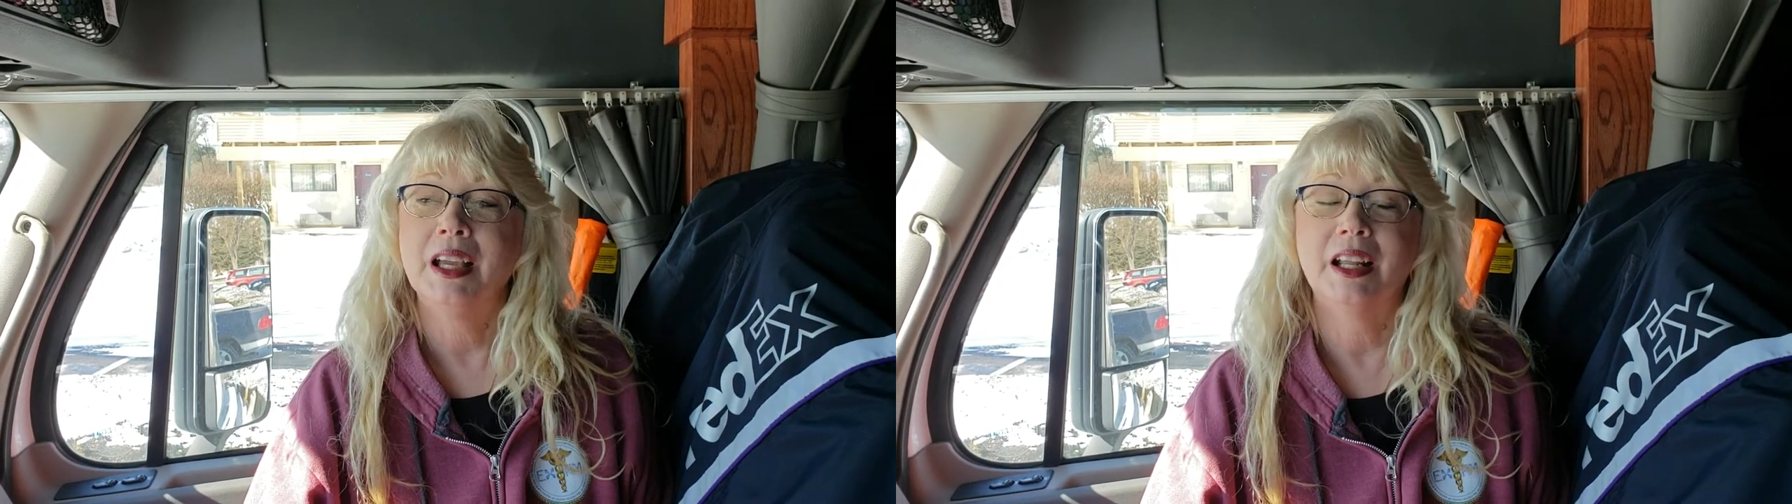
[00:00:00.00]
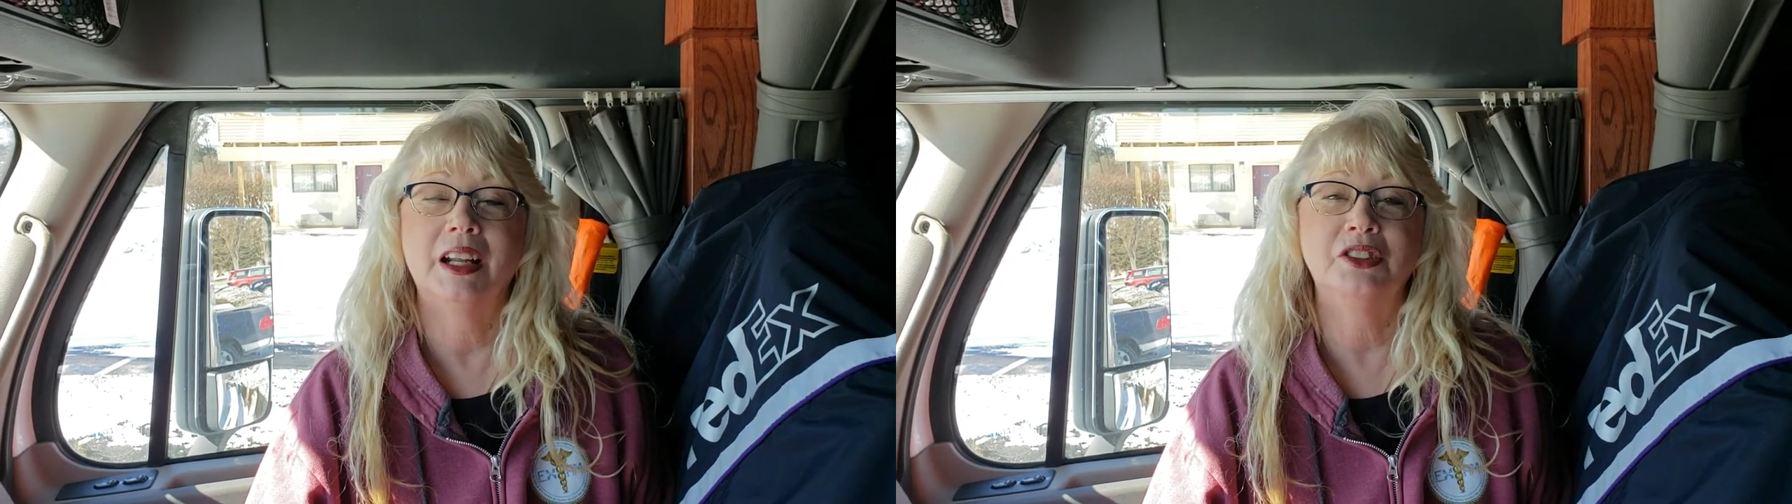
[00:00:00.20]

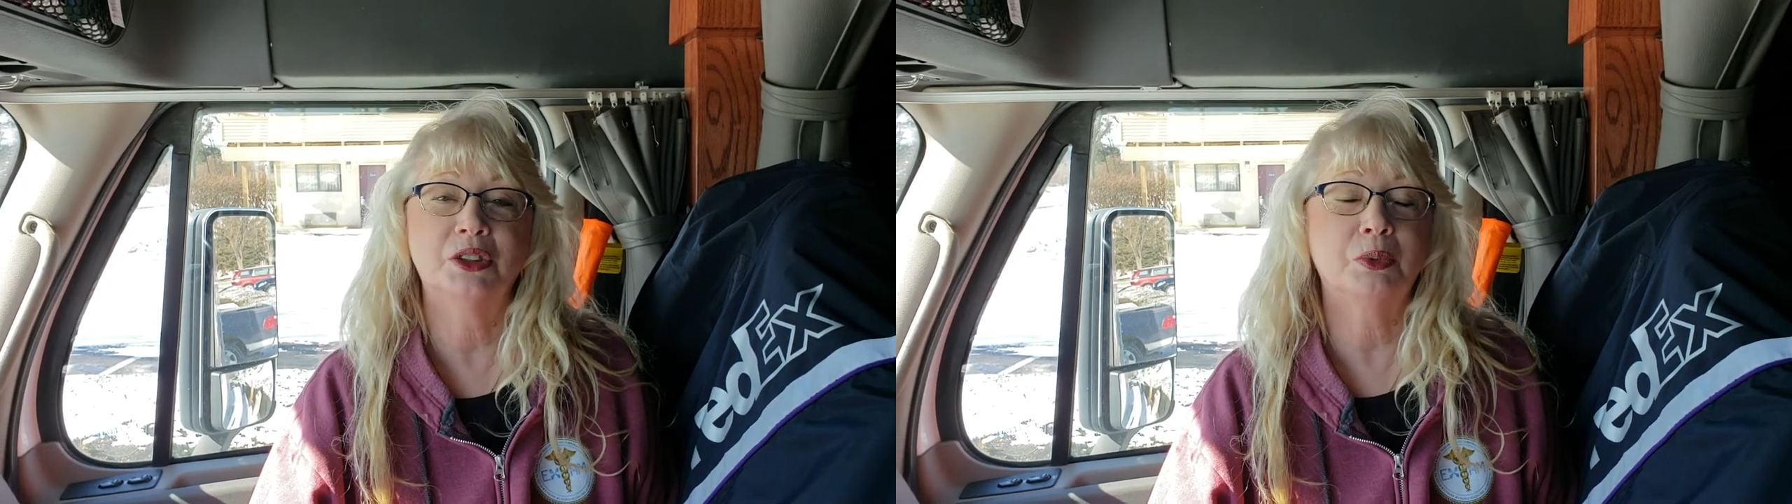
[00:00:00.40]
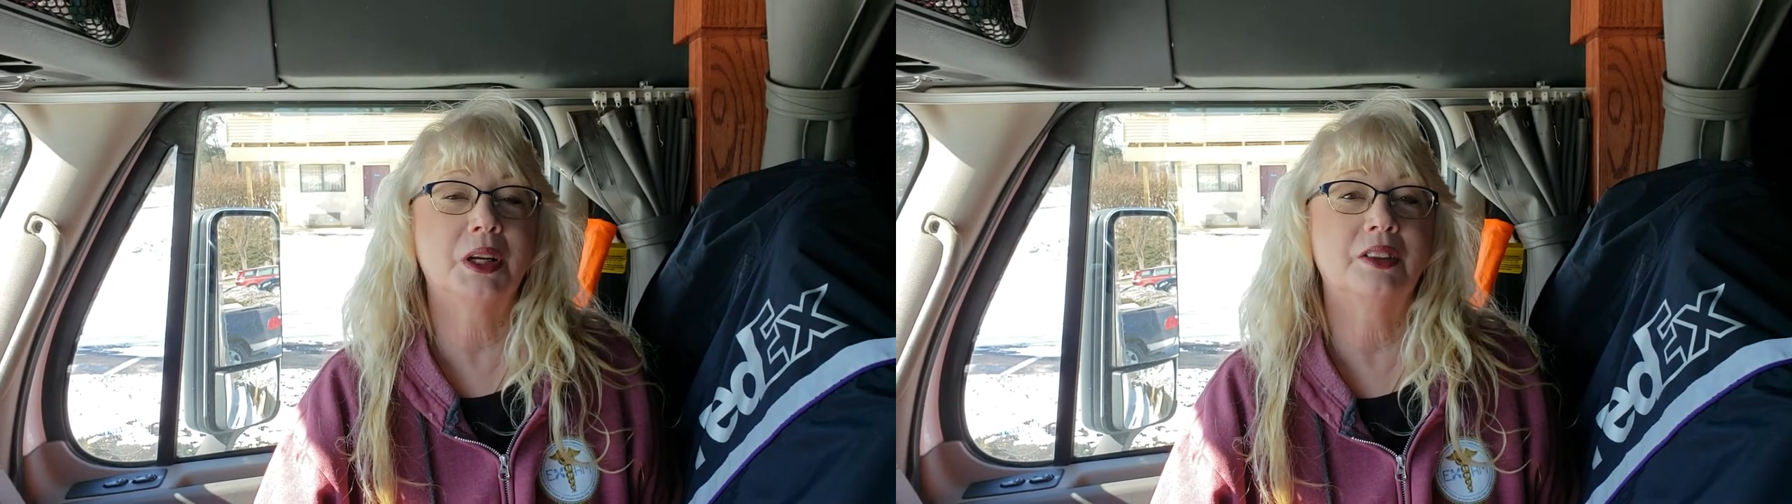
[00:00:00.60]
And I
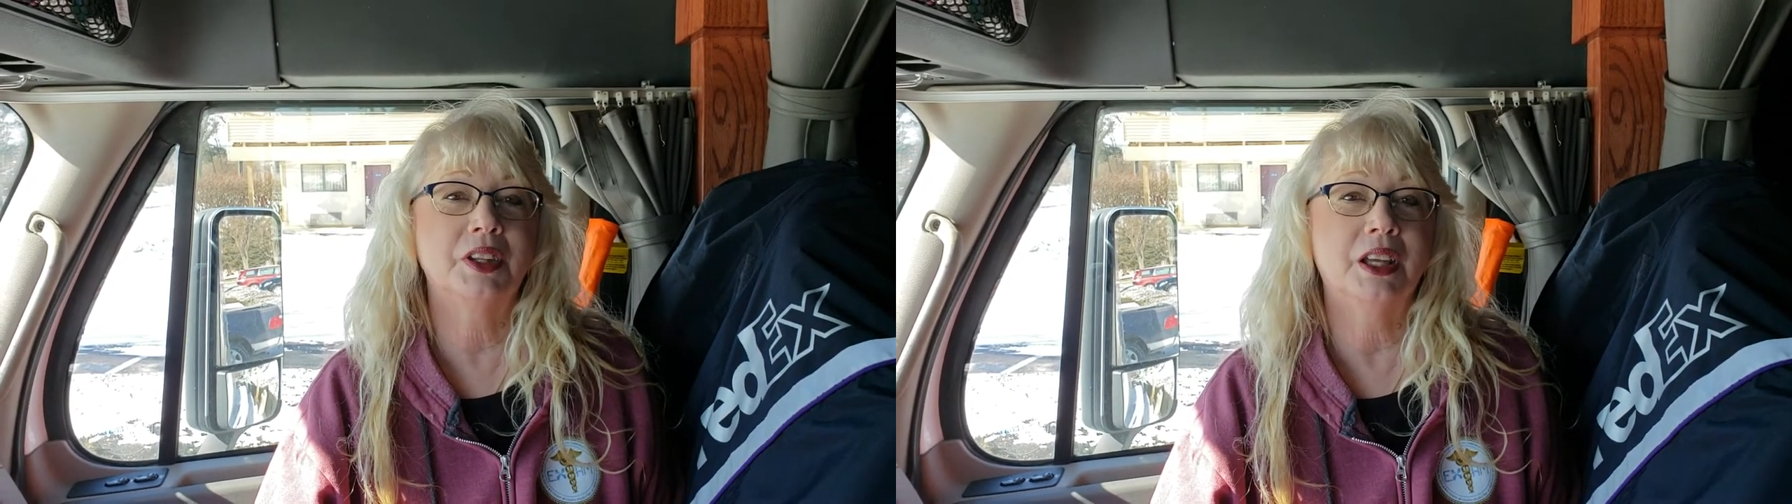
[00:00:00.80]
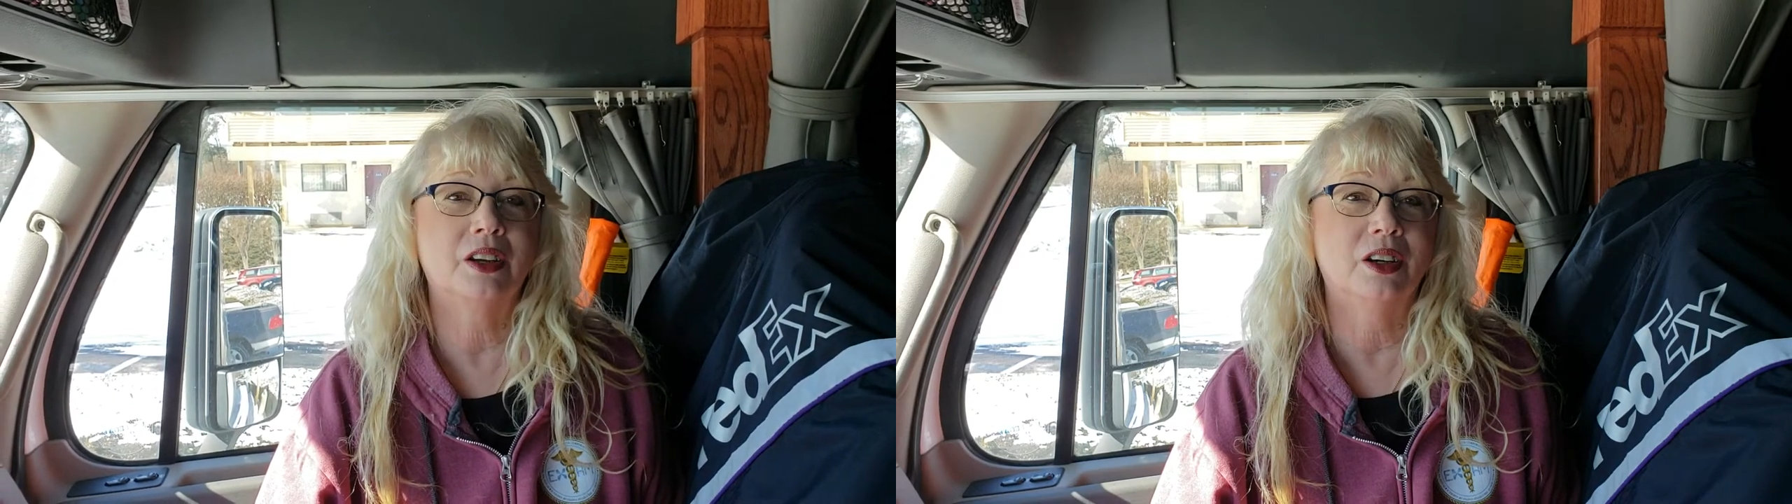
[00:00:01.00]
just want to
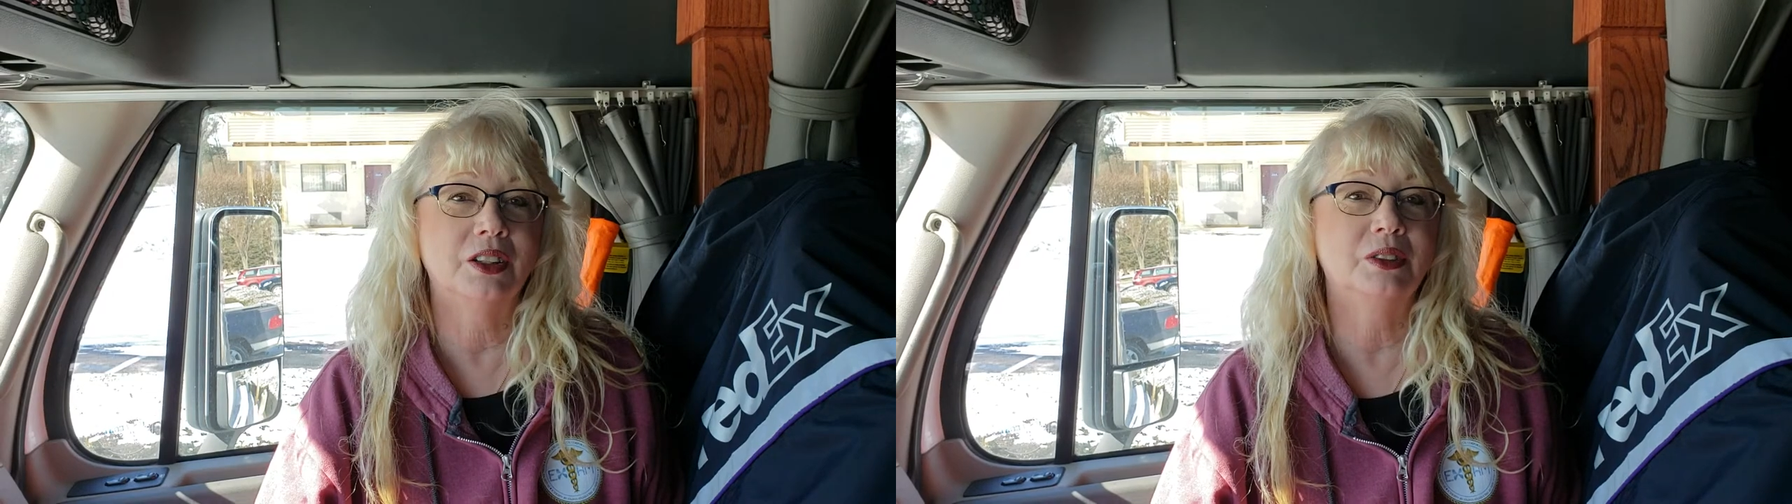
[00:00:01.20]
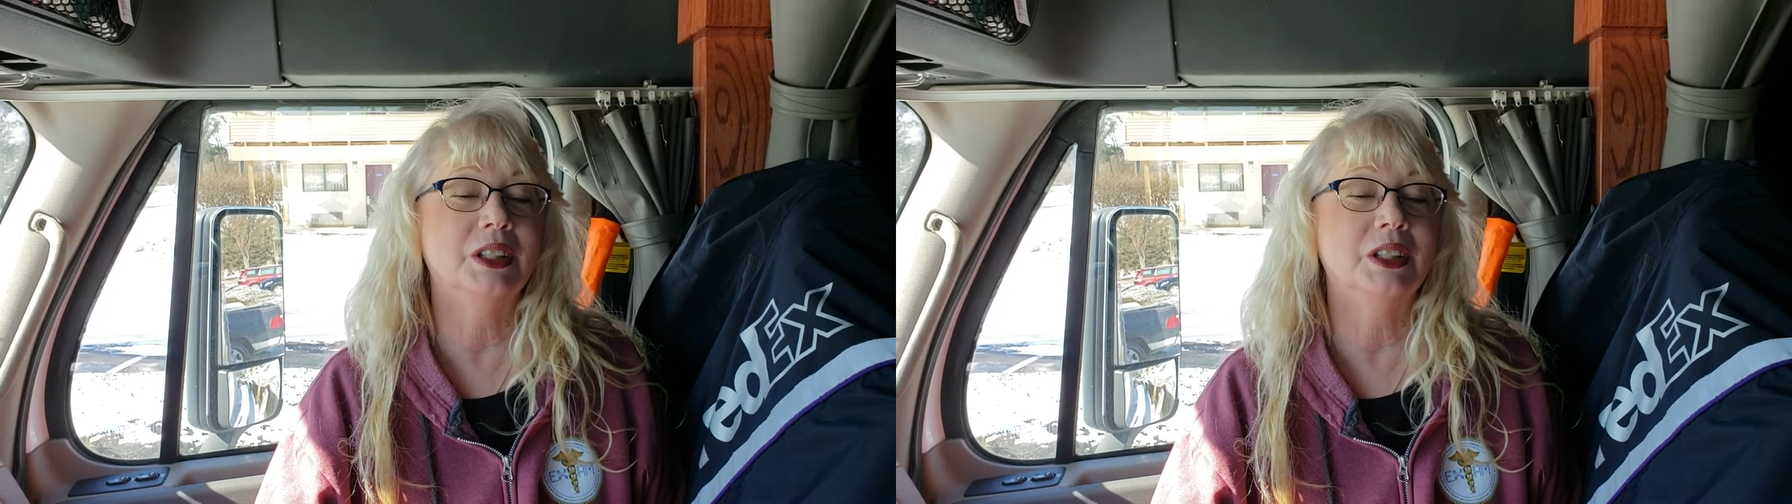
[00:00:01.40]
thank all you